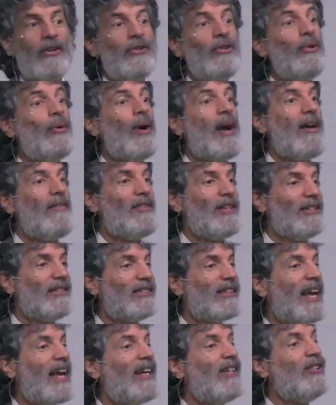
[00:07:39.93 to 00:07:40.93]
new
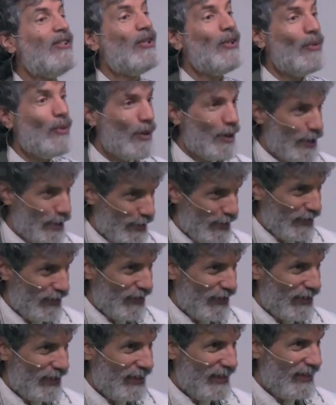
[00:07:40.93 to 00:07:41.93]
heavens and new
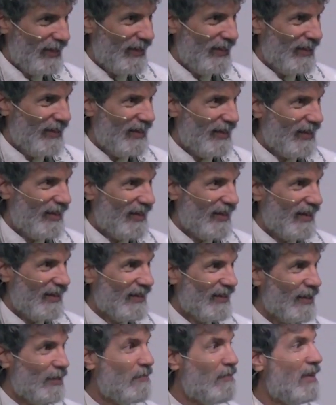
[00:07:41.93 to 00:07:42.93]
earth,
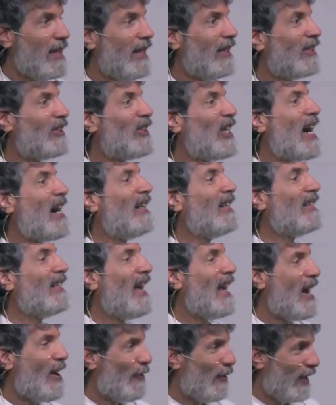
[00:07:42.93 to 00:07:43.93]
the meek shall
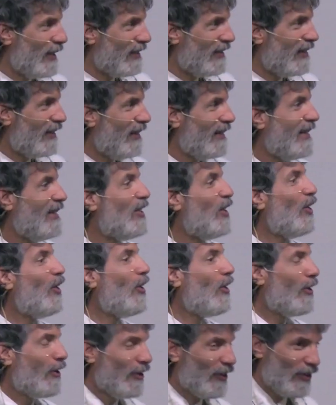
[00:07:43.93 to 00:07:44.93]
inherit the
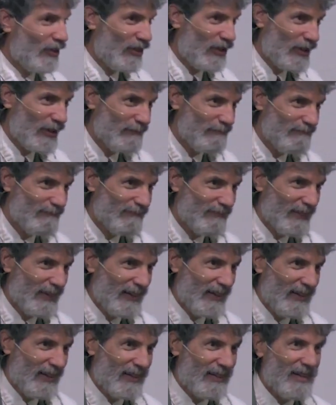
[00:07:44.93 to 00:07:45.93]
earth
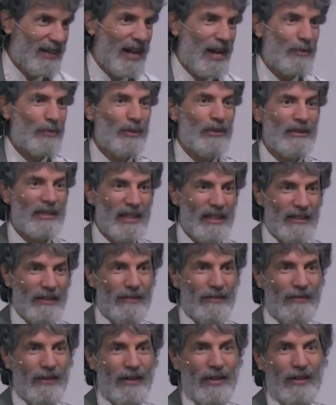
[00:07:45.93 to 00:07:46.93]
that God will
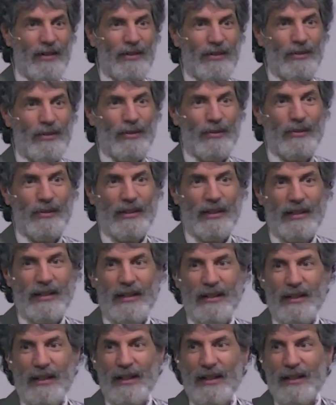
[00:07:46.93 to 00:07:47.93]
give to
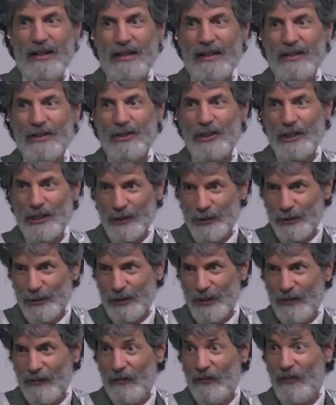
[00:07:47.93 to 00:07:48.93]
the
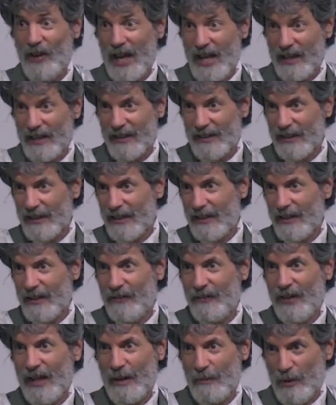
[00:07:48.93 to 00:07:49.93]
children of faith
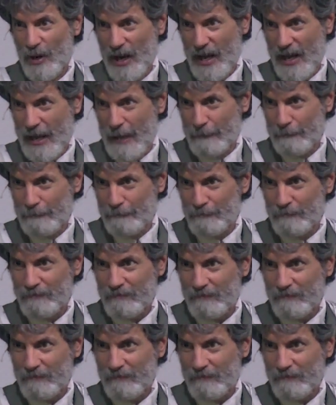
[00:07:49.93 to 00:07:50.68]
of Abraham